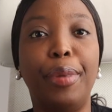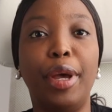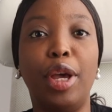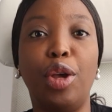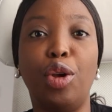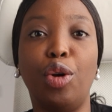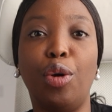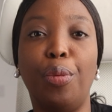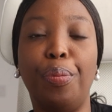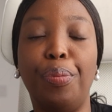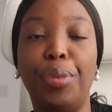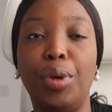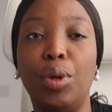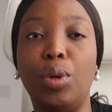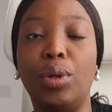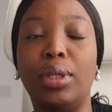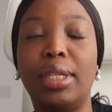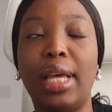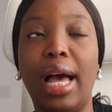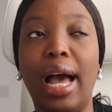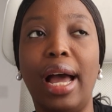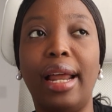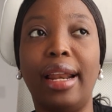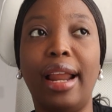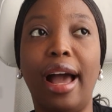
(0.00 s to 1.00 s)
pay your
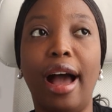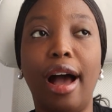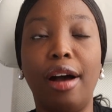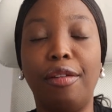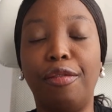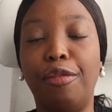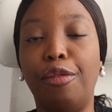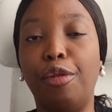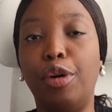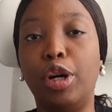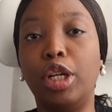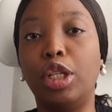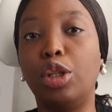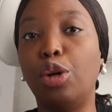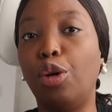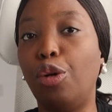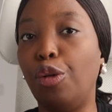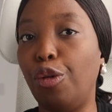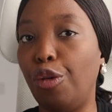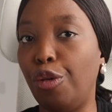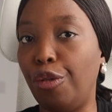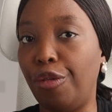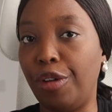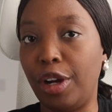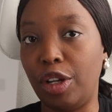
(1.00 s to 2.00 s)
bills, and avoid
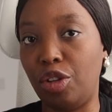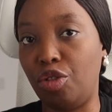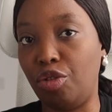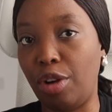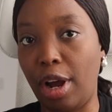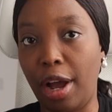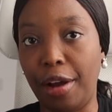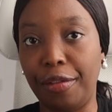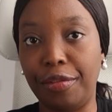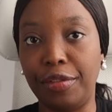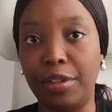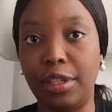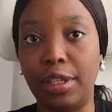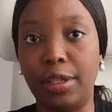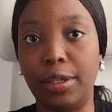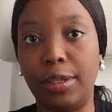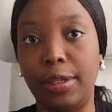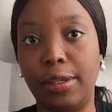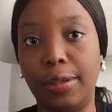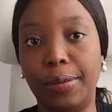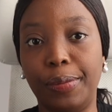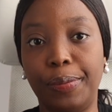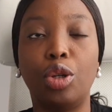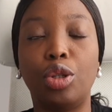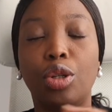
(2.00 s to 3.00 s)
overdrafts.